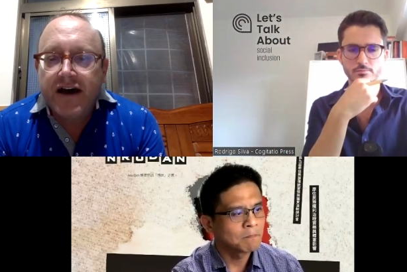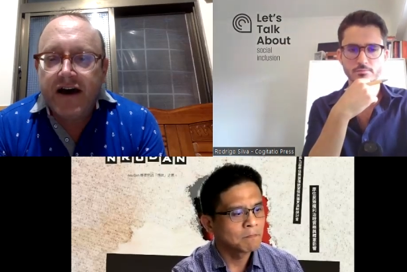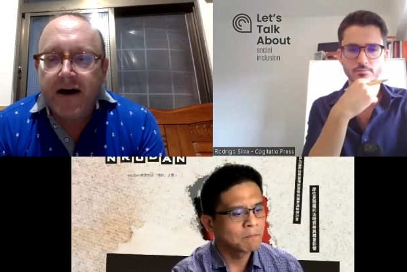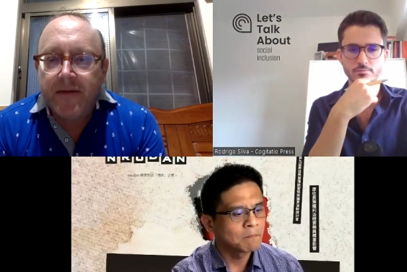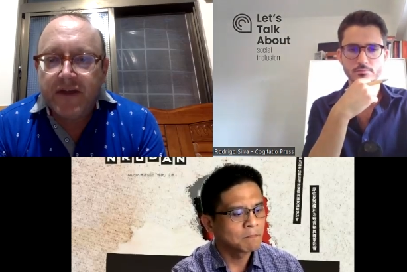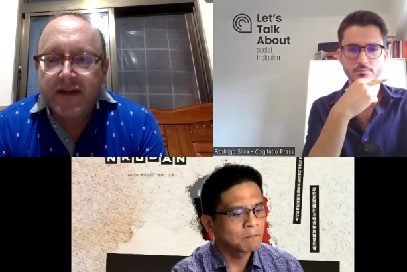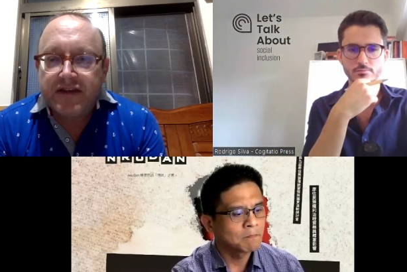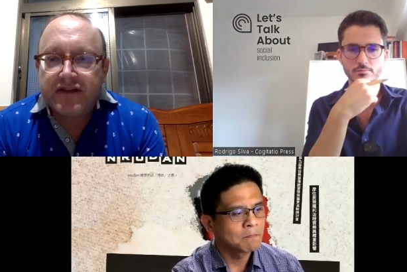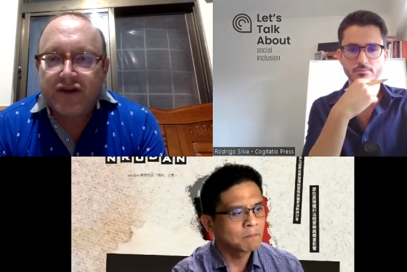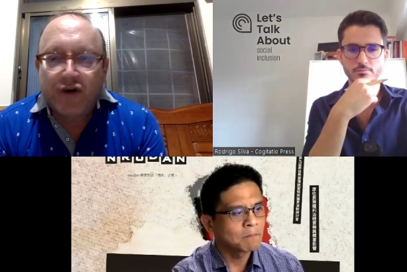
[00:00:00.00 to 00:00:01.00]
Speaker 1: Um,
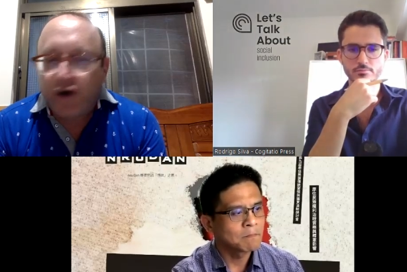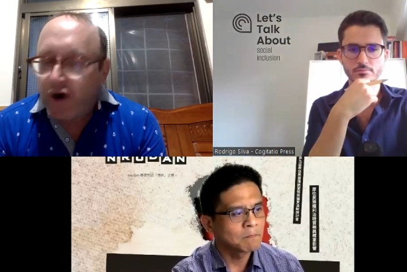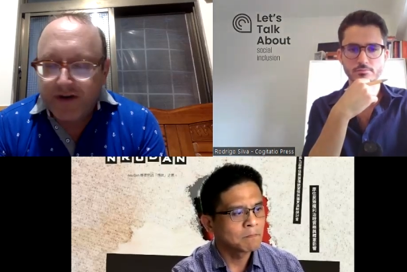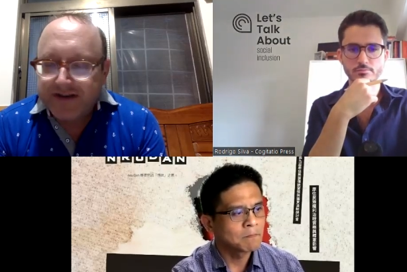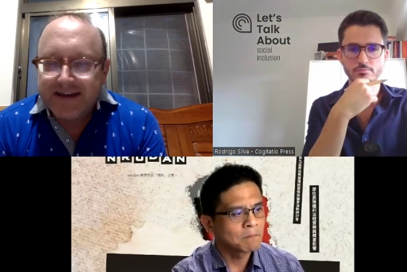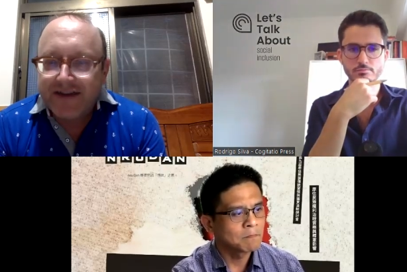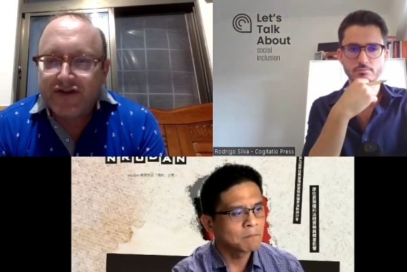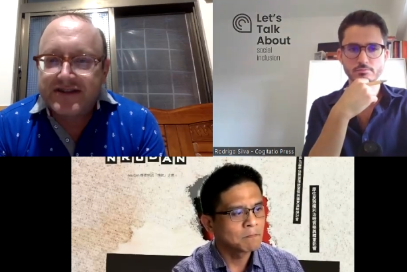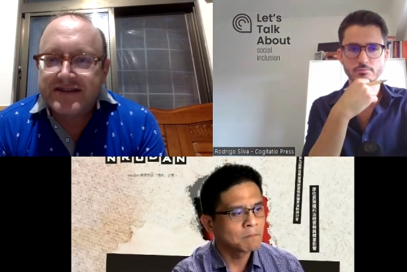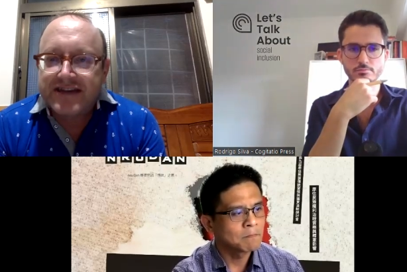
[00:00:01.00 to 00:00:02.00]
they don't always
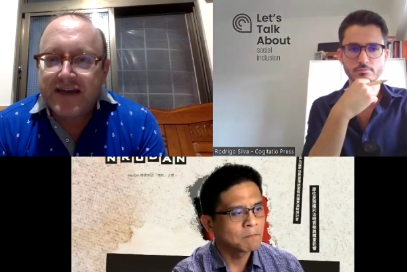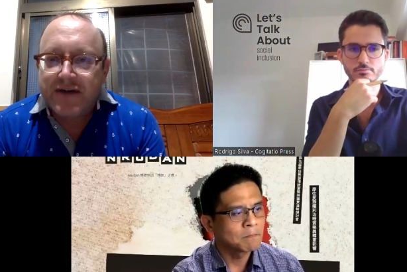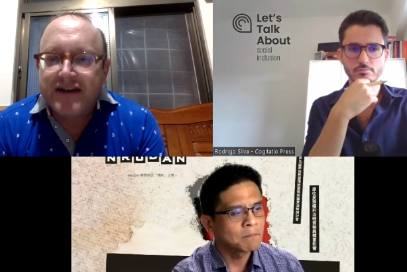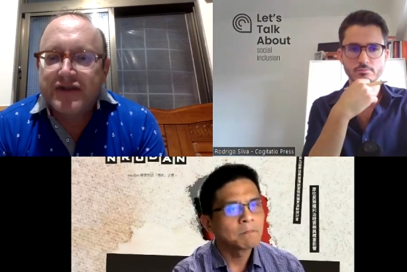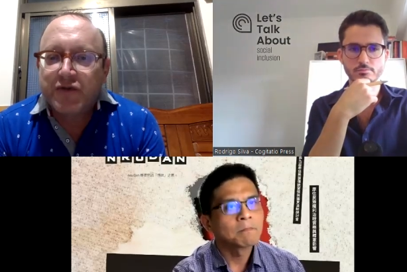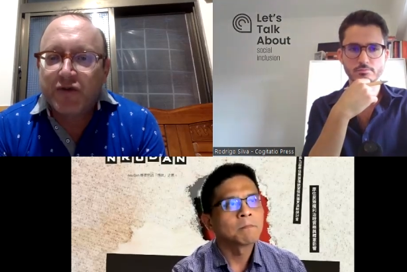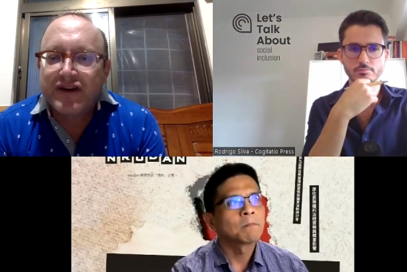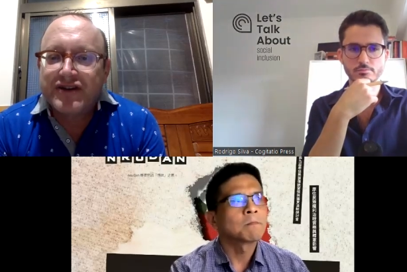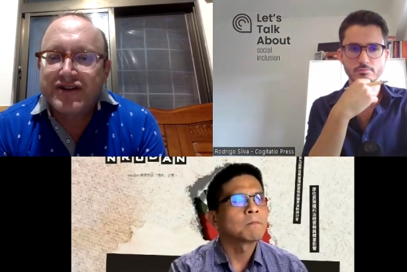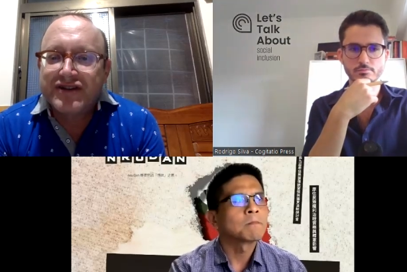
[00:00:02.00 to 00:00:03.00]
have the same
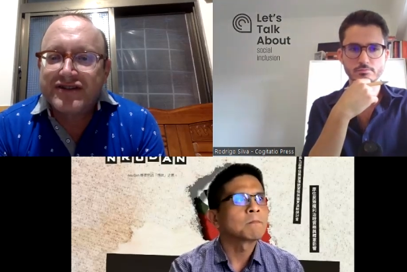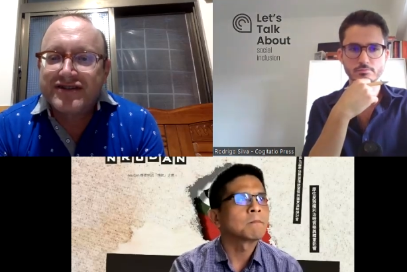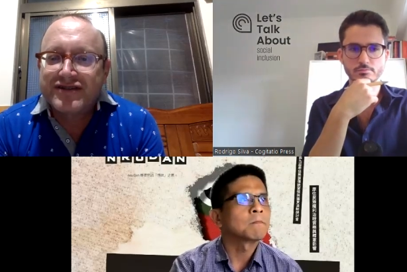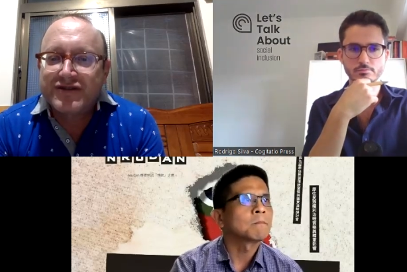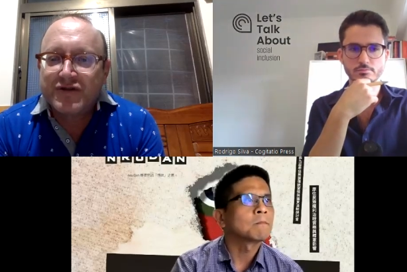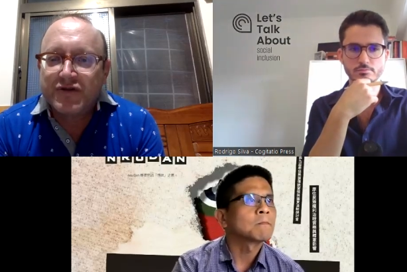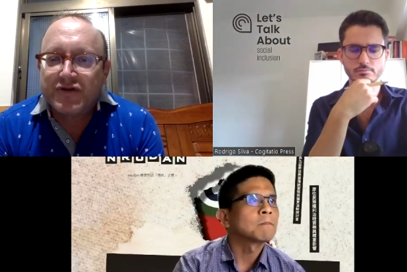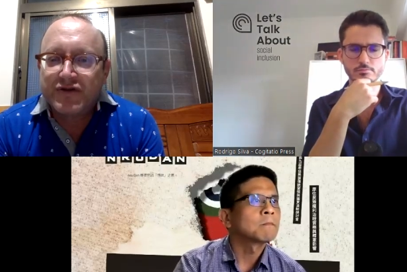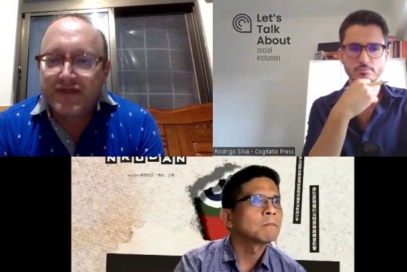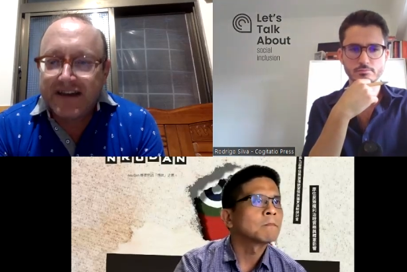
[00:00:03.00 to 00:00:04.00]
aspirations to
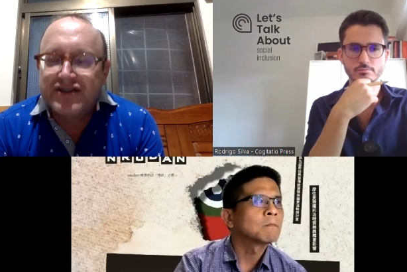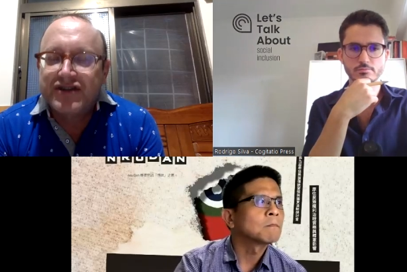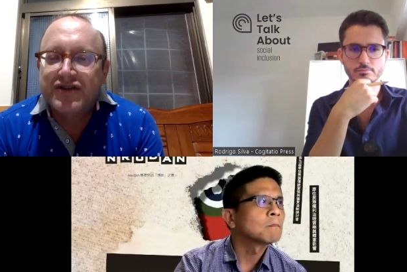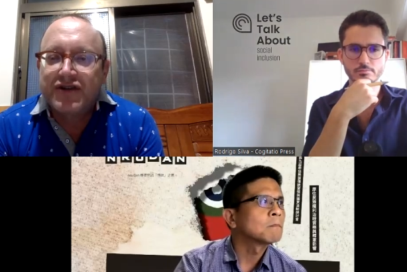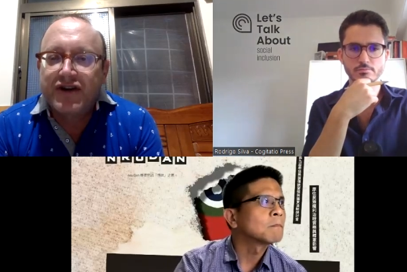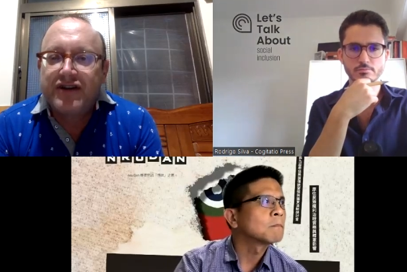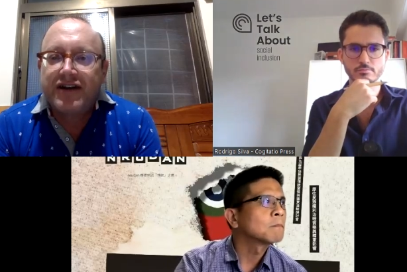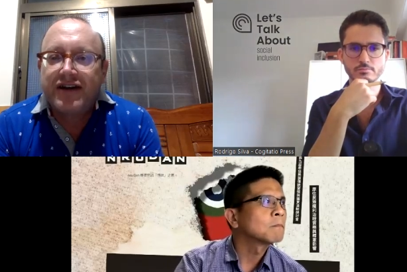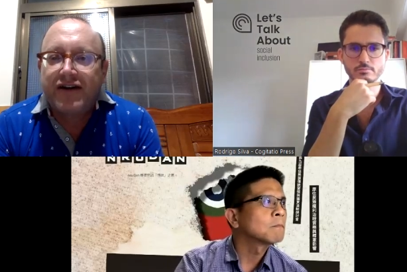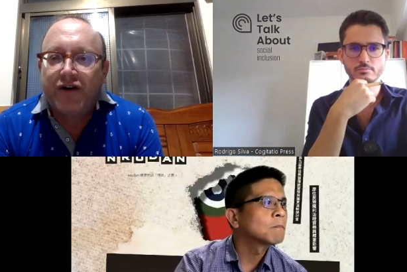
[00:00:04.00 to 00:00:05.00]
to
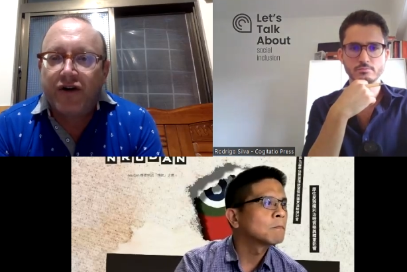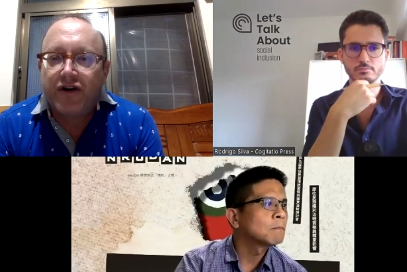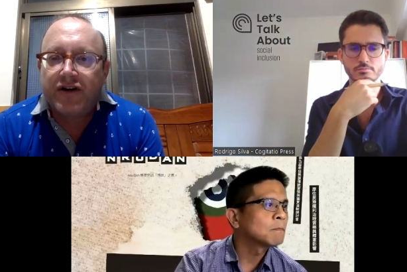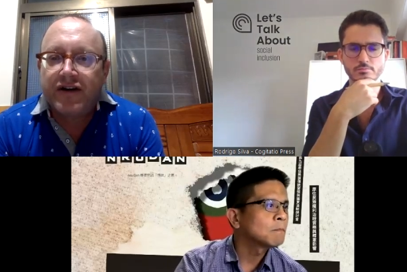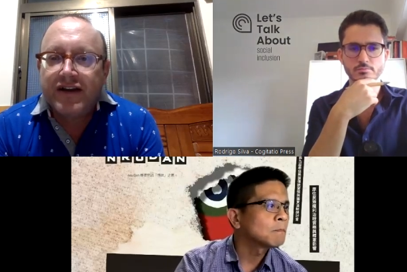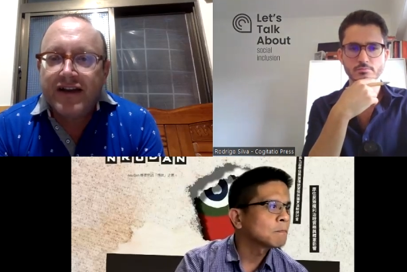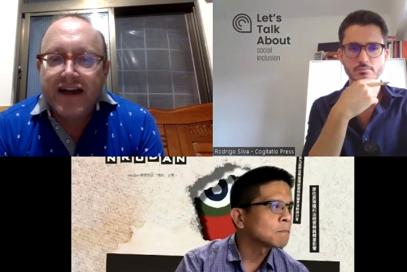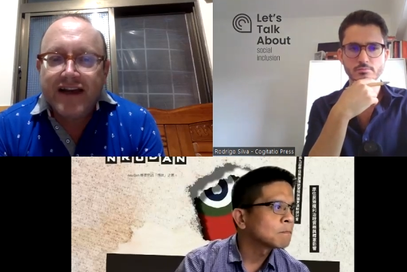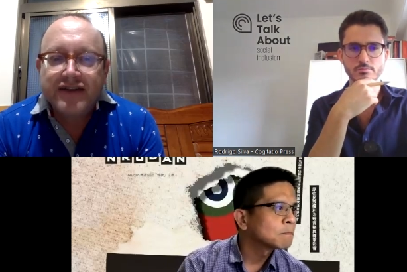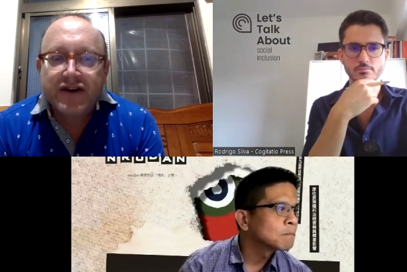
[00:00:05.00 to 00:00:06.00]
nationhood or
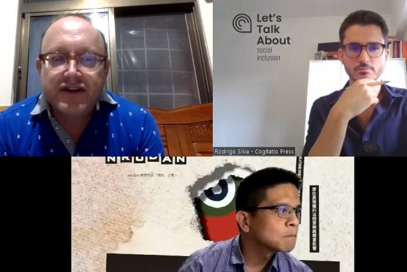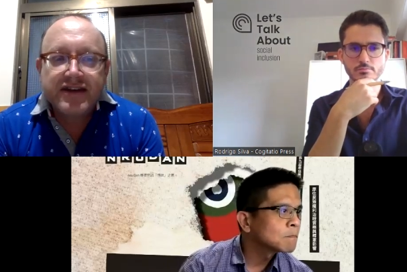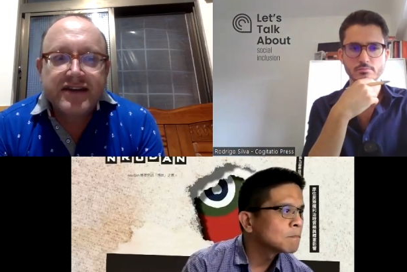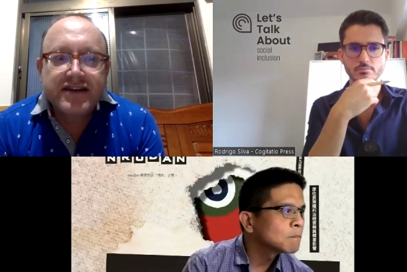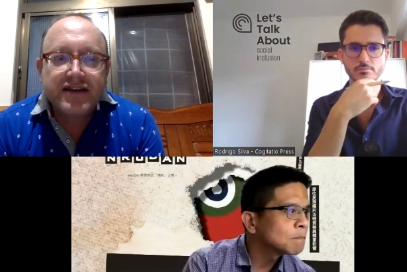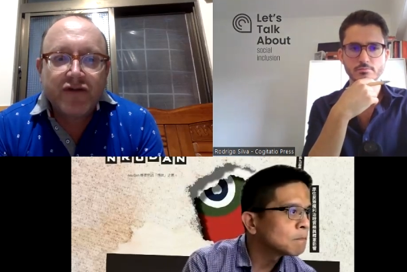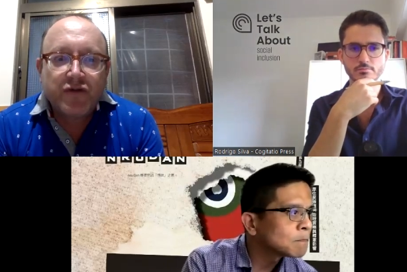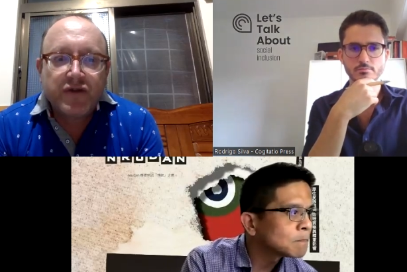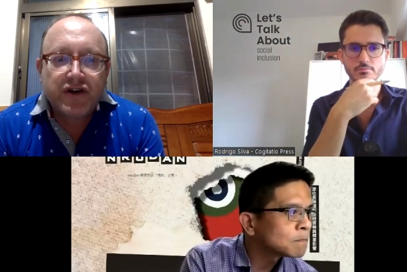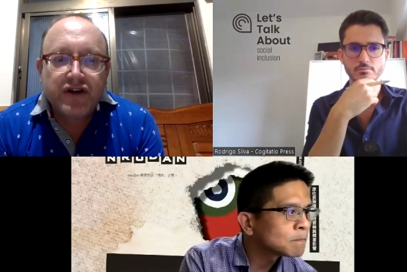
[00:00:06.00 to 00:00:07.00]
and so i think that it
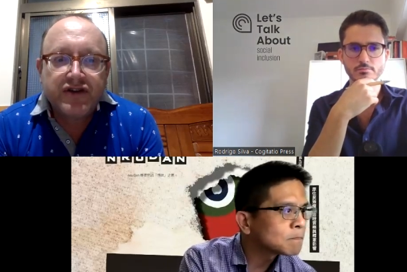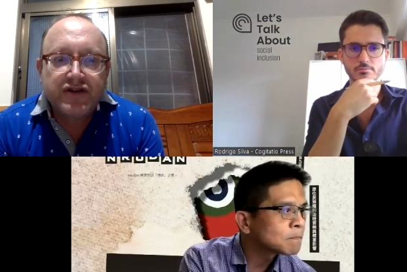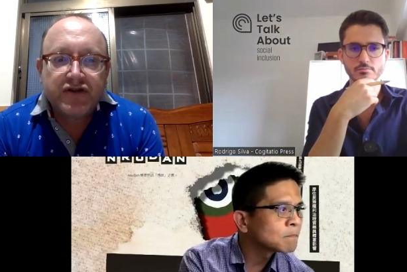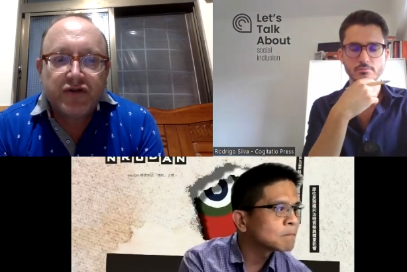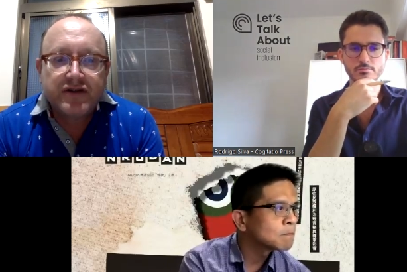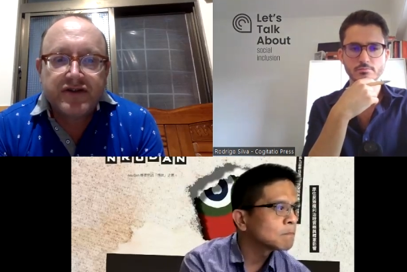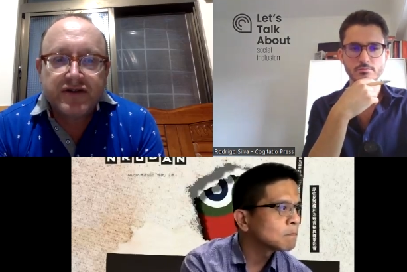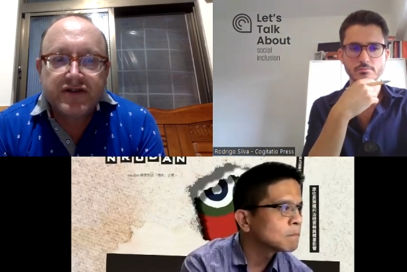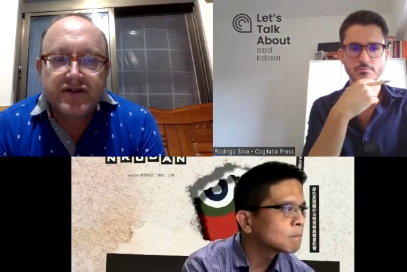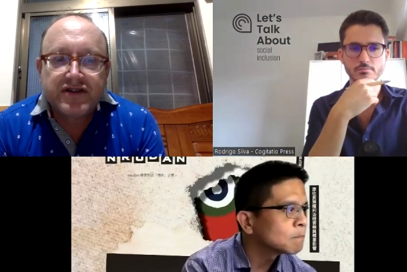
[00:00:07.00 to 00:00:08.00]
would be good to do
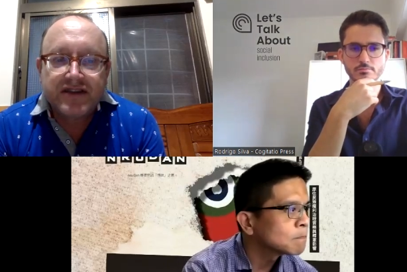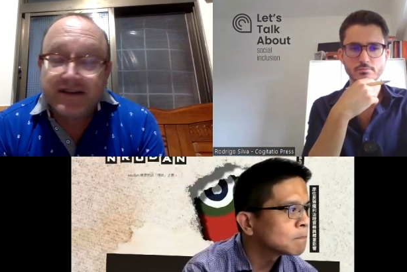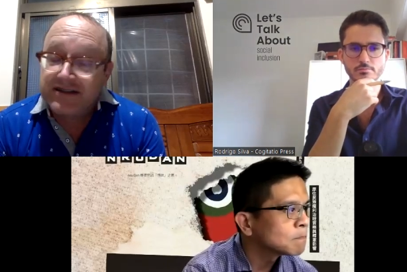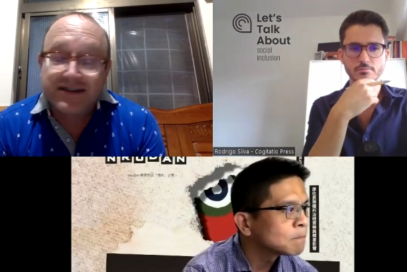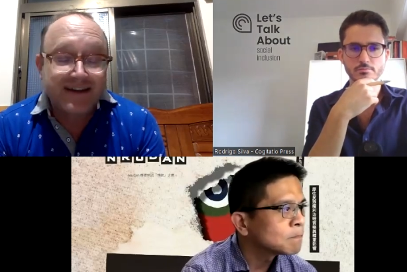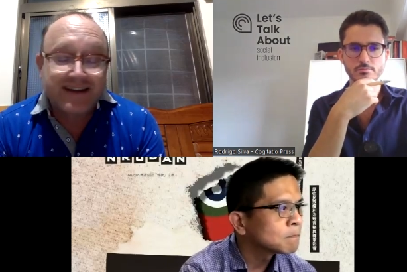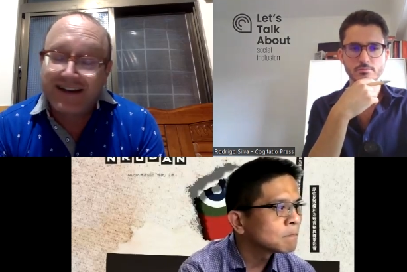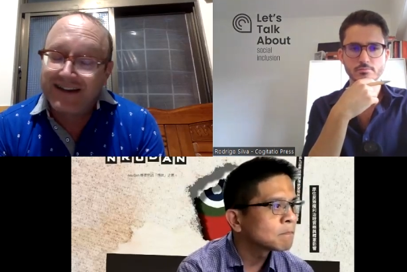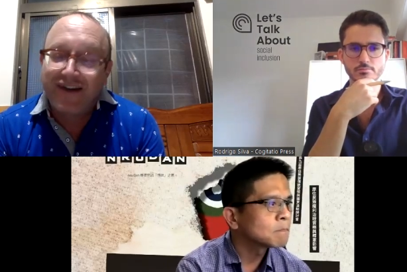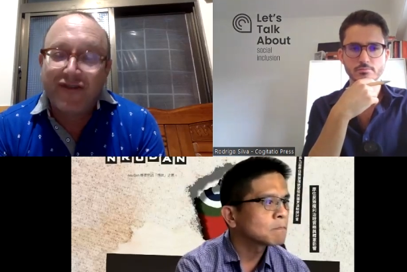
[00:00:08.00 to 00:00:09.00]
research and this is going to
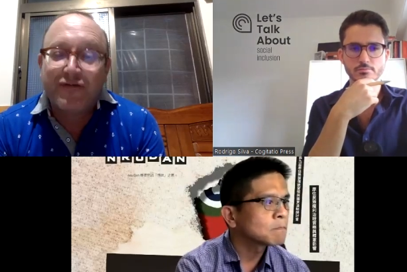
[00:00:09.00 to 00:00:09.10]
take a lot